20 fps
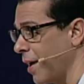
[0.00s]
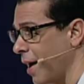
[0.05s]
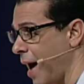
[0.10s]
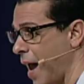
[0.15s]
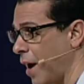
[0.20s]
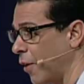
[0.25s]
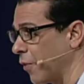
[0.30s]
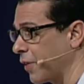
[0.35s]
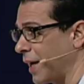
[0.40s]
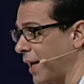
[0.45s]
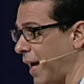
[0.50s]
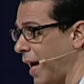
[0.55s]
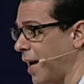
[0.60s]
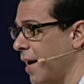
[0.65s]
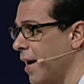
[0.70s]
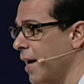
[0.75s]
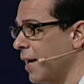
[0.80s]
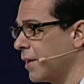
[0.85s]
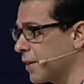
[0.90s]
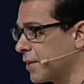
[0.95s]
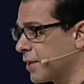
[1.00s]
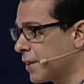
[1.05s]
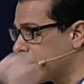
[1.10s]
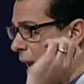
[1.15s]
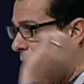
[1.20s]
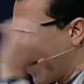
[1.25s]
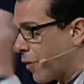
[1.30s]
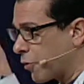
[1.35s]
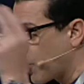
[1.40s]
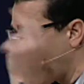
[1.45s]
I don't think any, this is
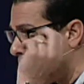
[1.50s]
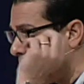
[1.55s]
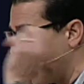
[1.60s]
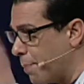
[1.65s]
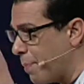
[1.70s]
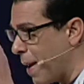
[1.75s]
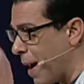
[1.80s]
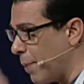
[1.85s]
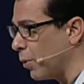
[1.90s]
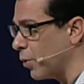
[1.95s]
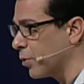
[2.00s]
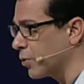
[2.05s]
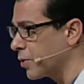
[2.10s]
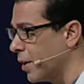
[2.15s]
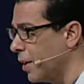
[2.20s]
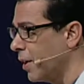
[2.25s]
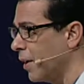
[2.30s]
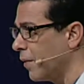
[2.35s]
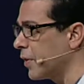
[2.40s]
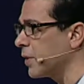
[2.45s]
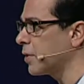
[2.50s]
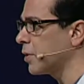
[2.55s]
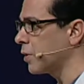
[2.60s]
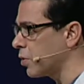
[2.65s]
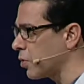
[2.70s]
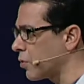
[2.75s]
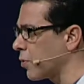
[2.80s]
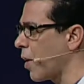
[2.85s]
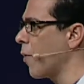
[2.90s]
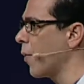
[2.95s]
not throwing pebbles. This
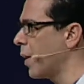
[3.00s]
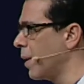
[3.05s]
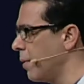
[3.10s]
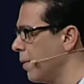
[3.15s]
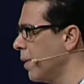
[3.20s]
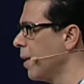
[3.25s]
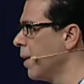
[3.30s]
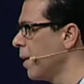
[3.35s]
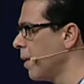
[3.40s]
is throwing